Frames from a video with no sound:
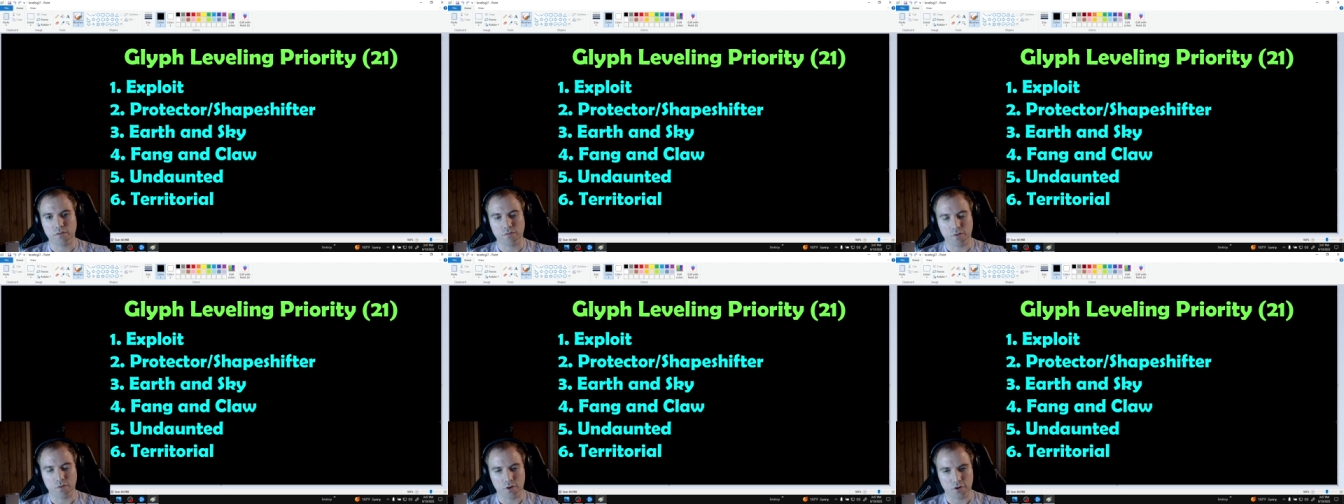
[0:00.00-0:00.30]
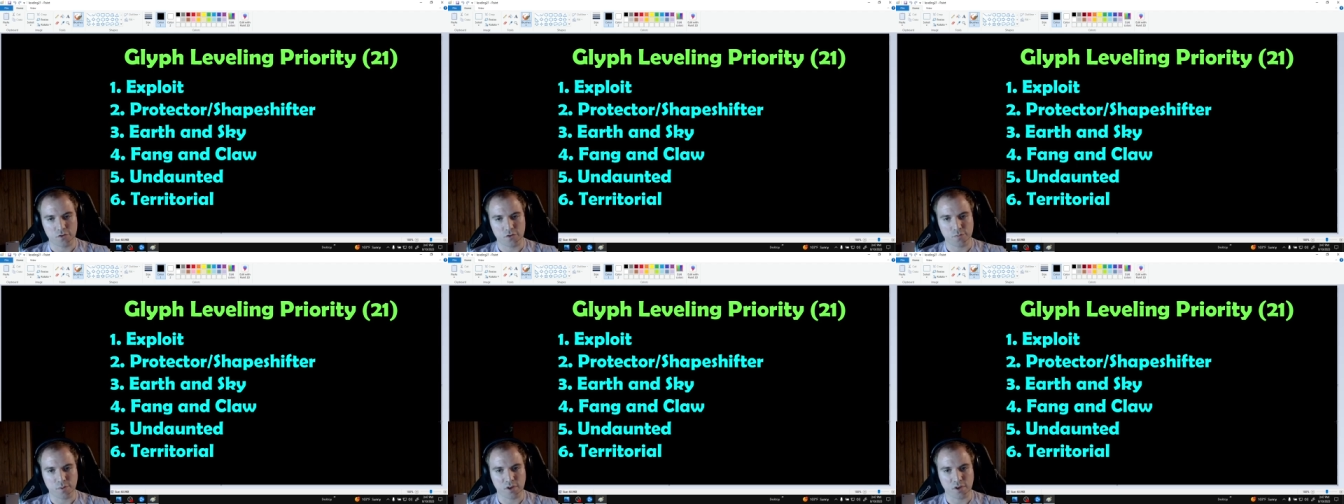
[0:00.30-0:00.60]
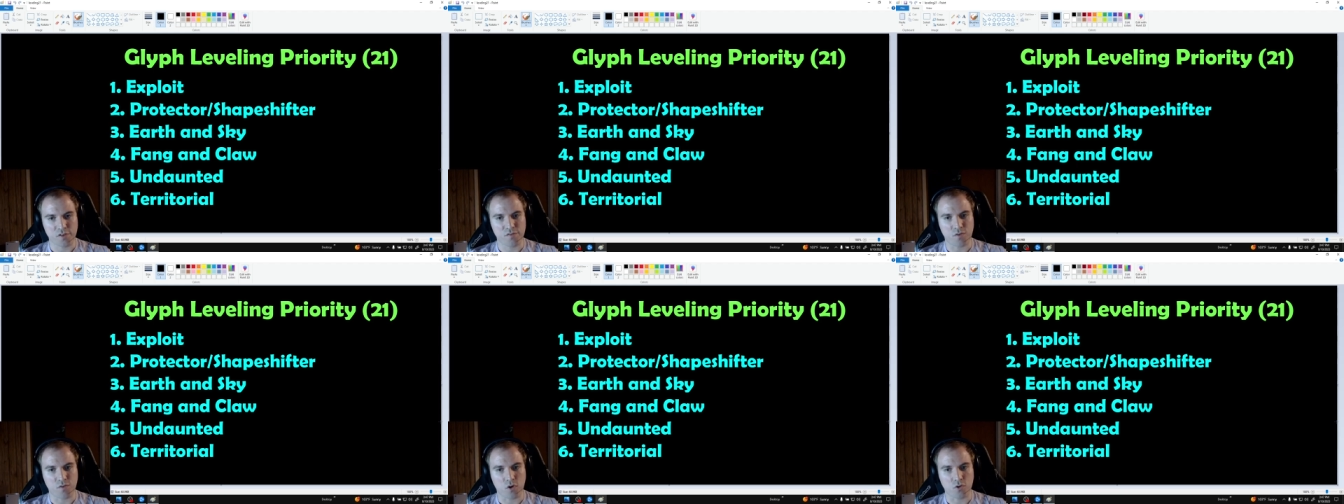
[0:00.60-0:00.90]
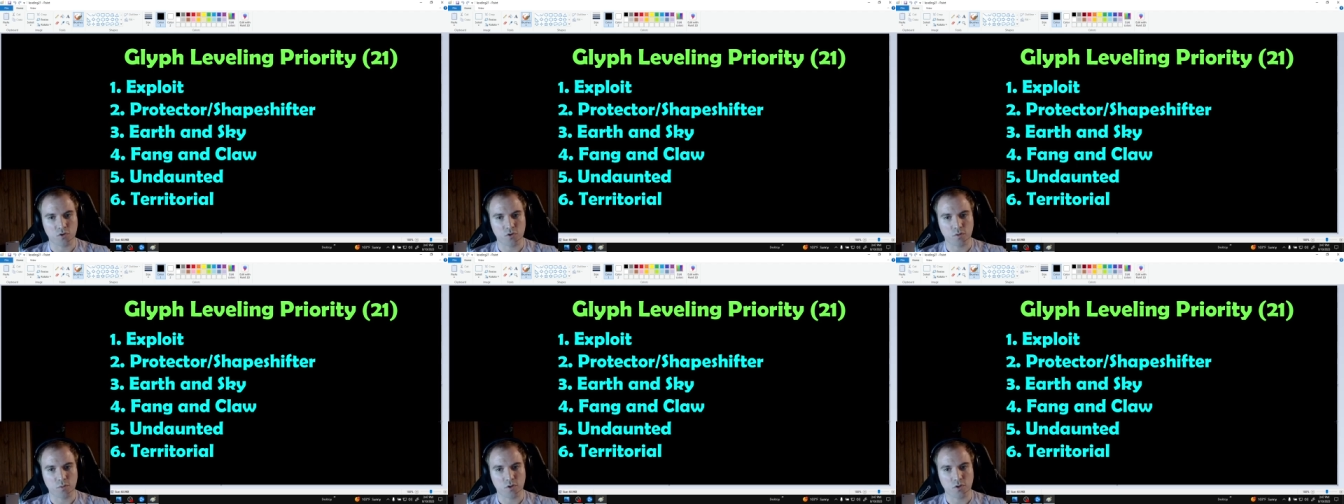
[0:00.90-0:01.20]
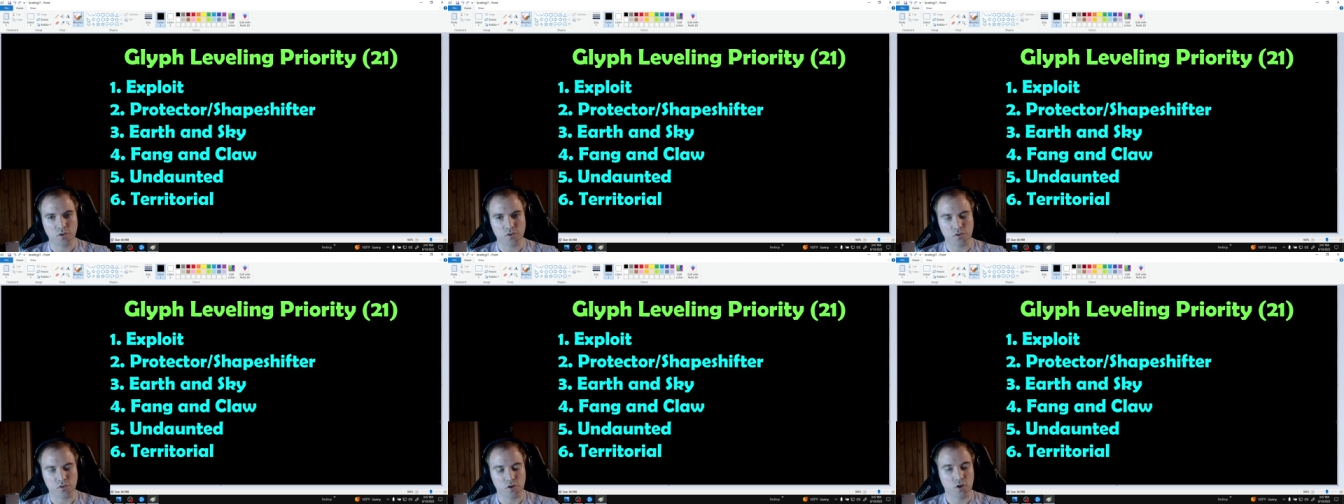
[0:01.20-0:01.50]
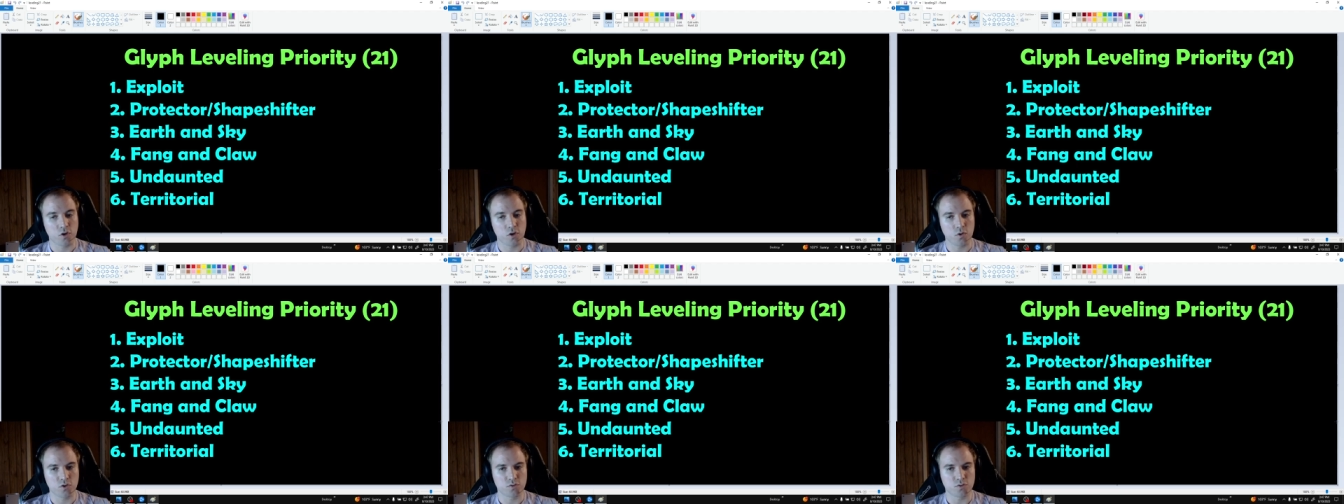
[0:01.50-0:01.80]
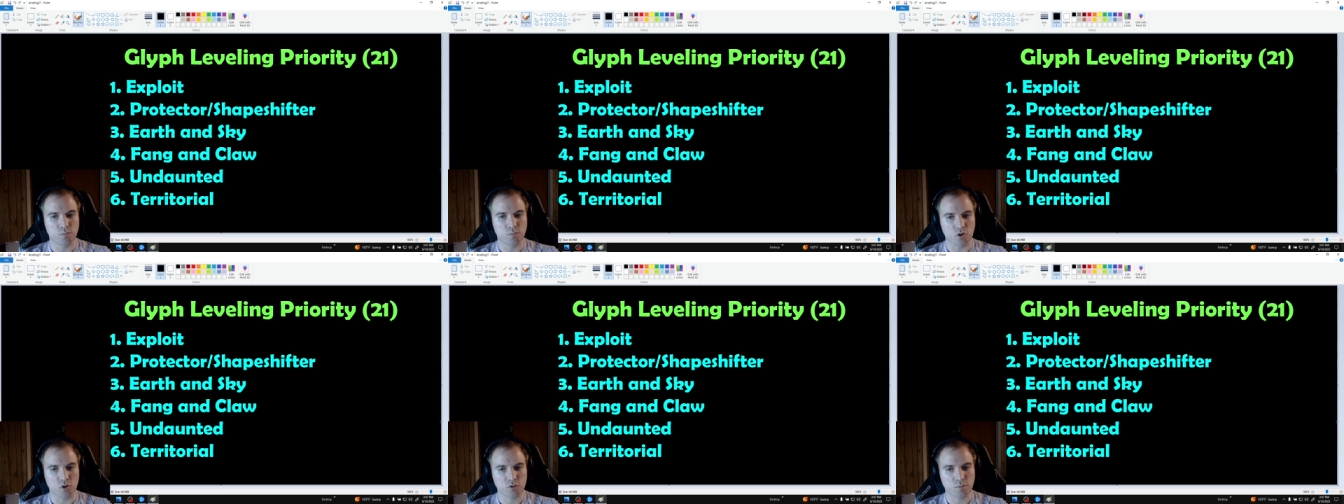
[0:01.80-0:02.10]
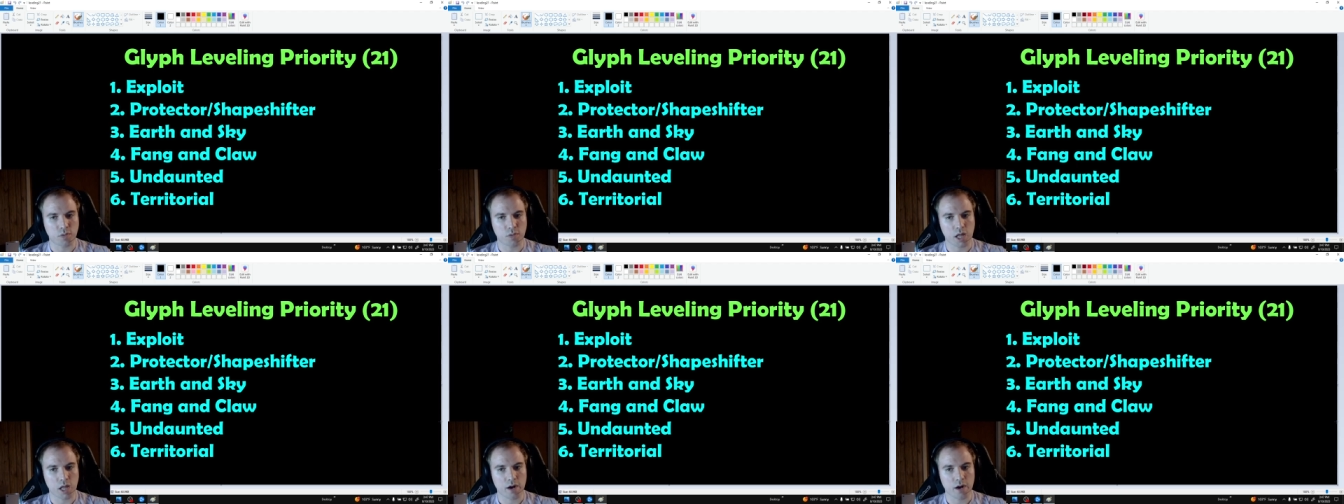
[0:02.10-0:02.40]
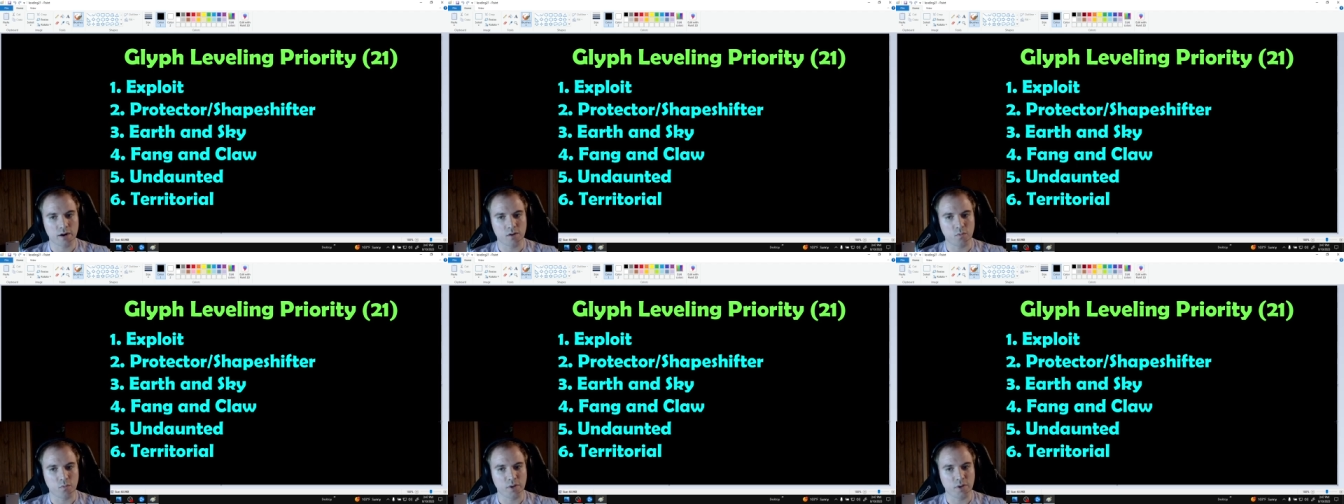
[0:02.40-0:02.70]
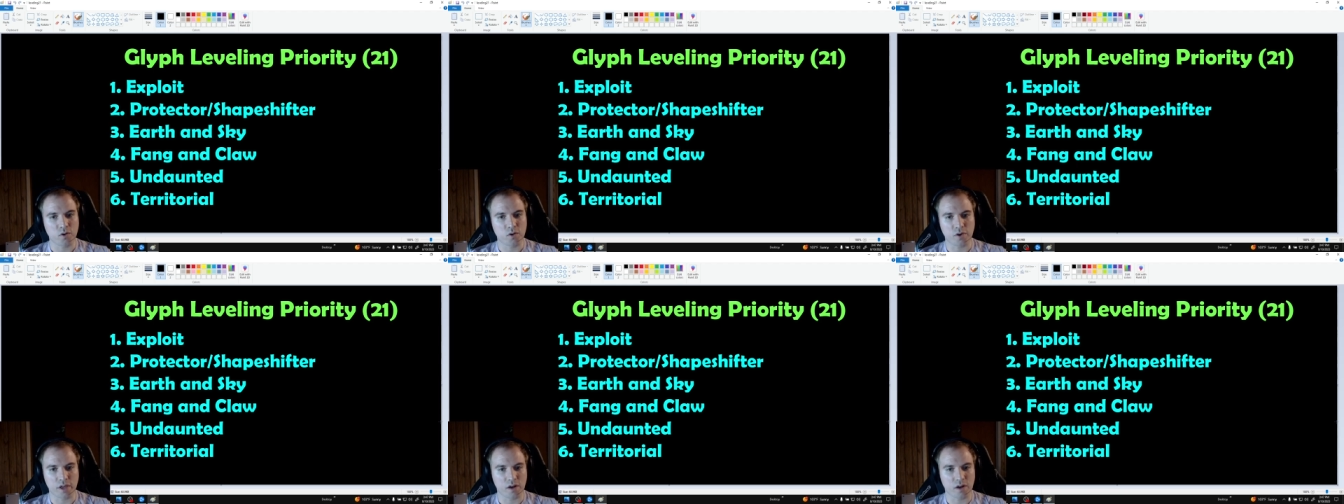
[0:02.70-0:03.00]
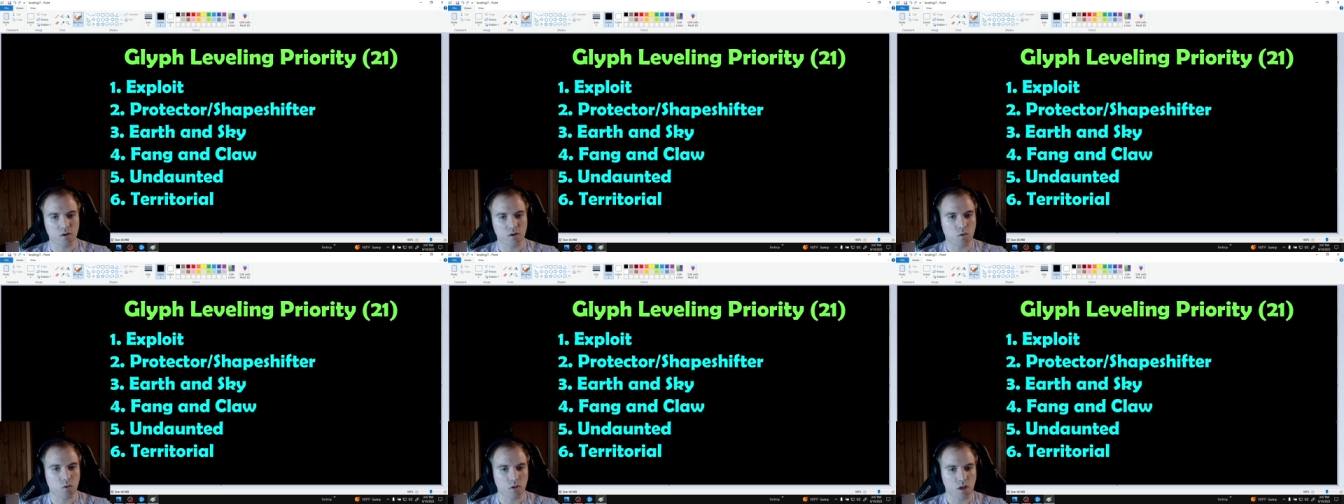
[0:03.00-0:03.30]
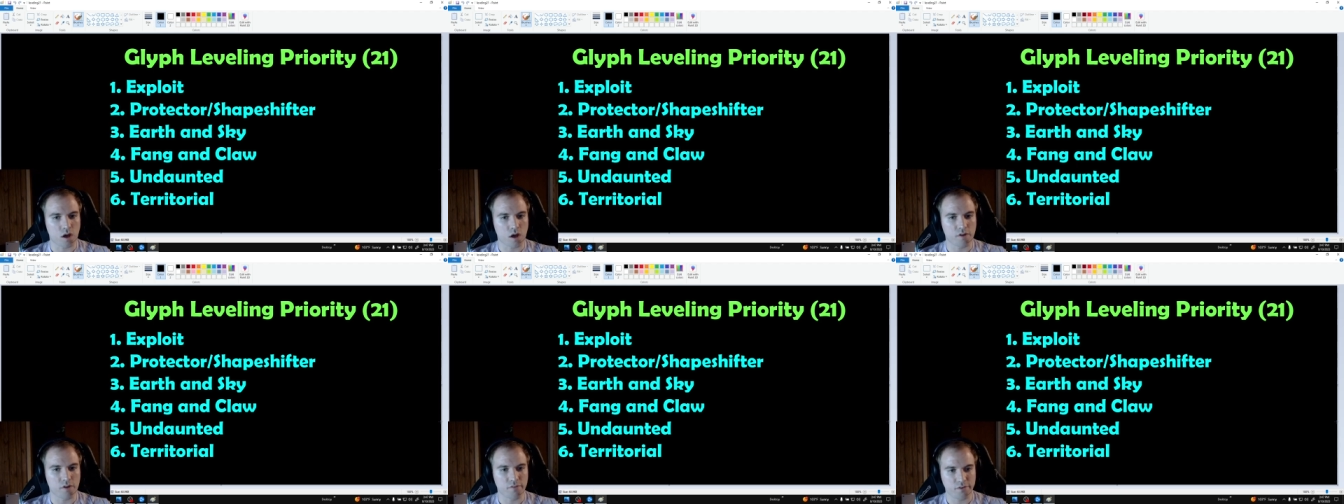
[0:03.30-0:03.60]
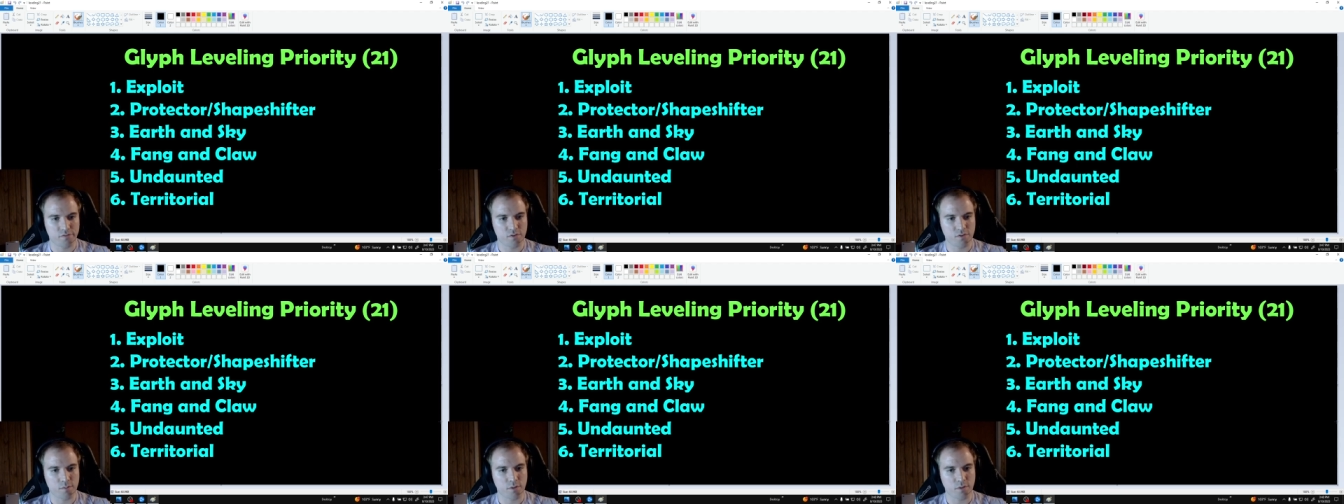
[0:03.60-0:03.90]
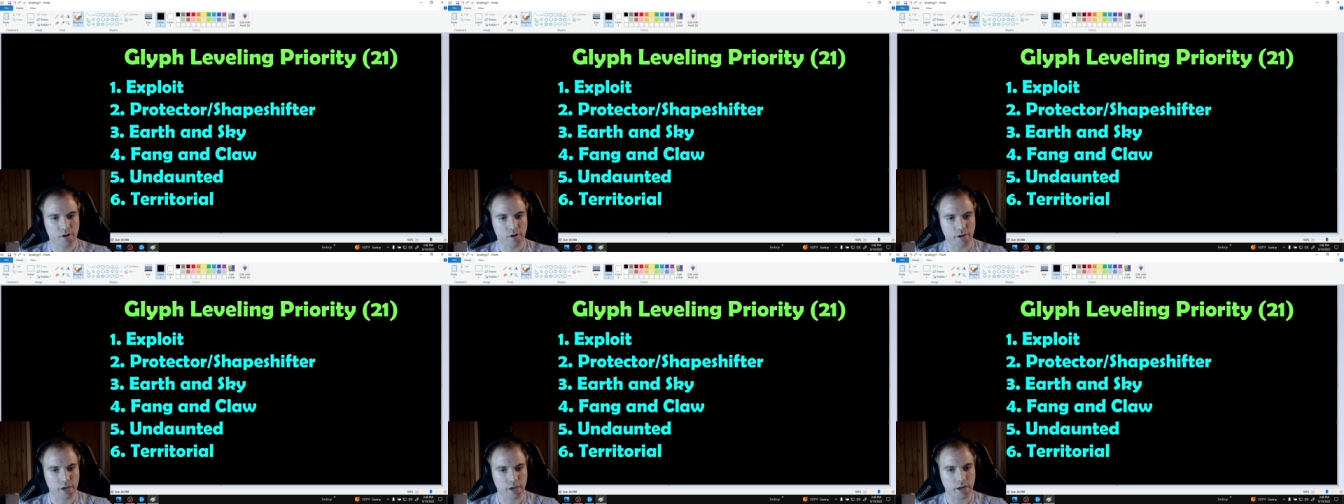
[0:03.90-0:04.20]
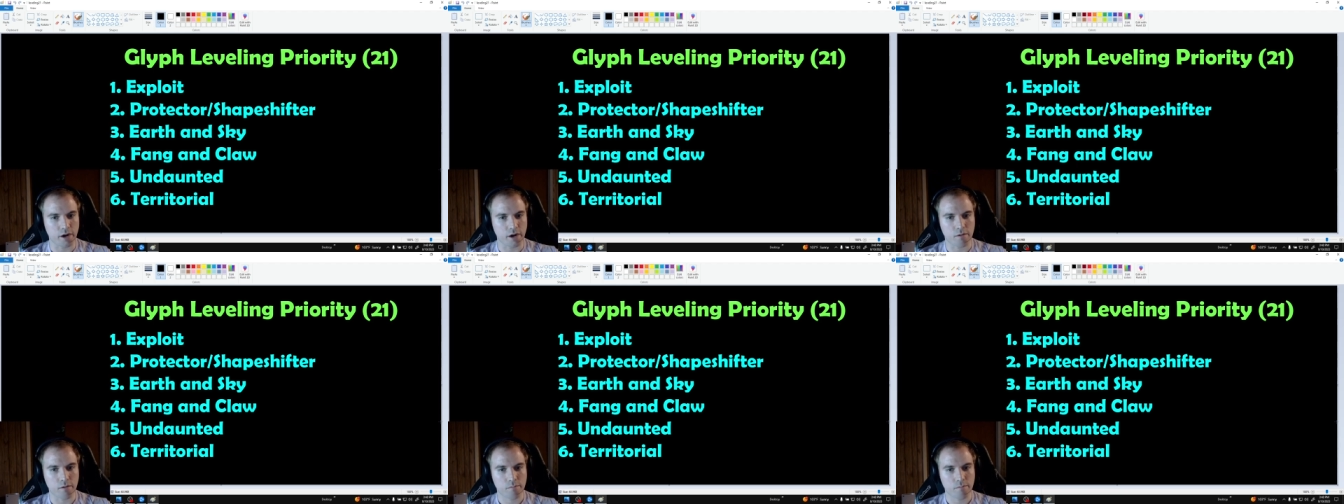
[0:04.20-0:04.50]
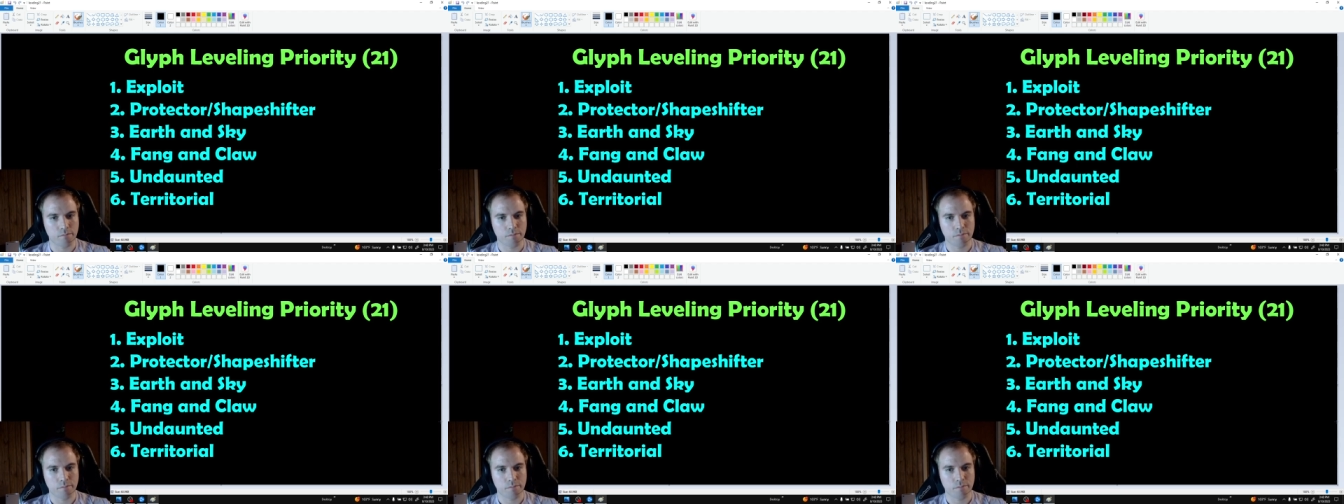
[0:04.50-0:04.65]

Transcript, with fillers: first because vulnerable is a huge multiplier and we don't get a whole lot of it from our gear.